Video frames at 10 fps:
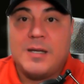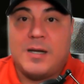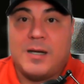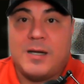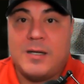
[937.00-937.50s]

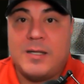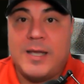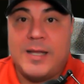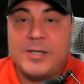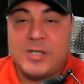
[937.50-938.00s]
uh
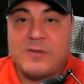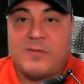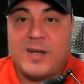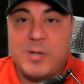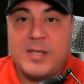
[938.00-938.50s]
and
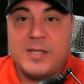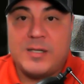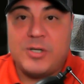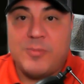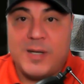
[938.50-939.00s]
justified by
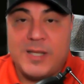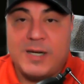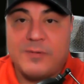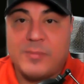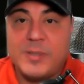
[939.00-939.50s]
the you know by the
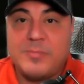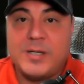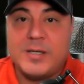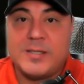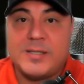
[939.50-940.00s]
government
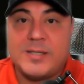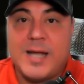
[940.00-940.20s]
because